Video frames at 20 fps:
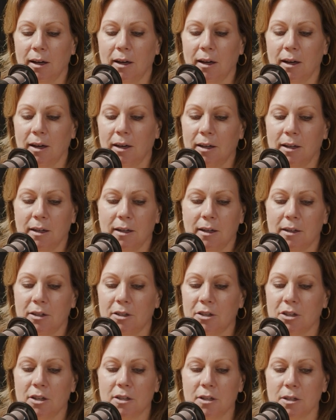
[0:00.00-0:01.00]

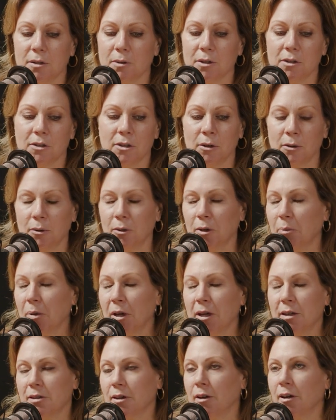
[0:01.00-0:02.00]
it totally
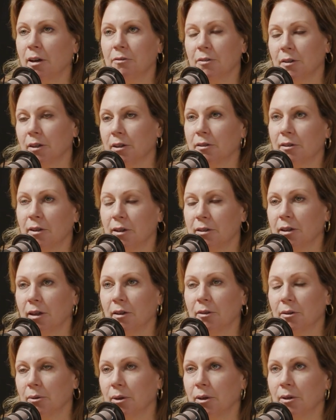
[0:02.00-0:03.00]
pays off later on
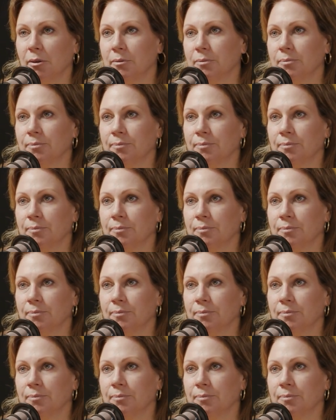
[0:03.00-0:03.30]
down the road.